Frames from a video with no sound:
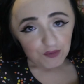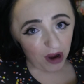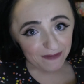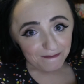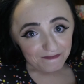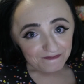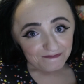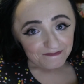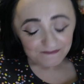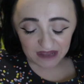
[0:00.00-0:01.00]
right?
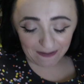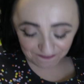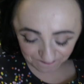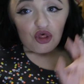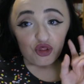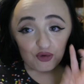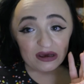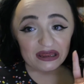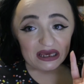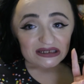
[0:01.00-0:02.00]
No,
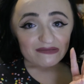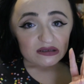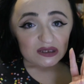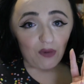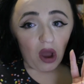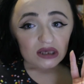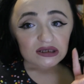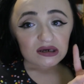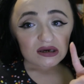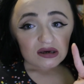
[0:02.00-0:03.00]
three things left in this
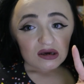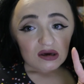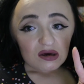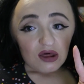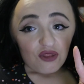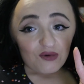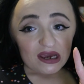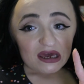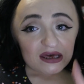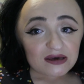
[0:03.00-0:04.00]
box.
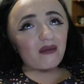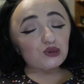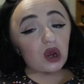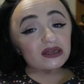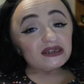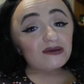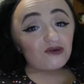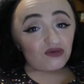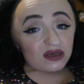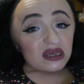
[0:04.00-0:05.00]
Three. I'm trying to get
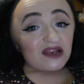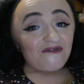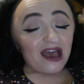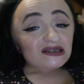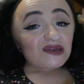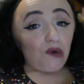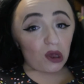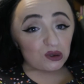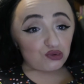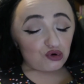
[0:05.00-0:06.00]
through this as fast as
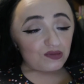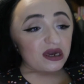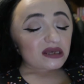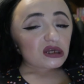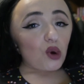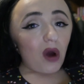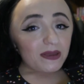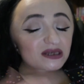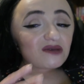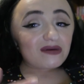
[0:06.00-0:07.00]
possible because I don't
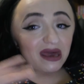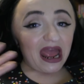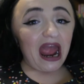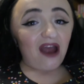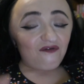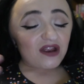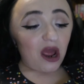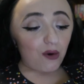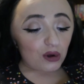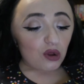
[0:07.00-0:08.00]
want this to be like a half an
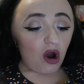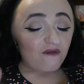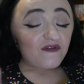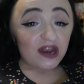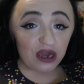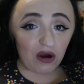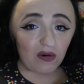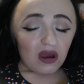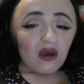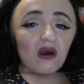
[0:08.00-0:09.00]
hour long video,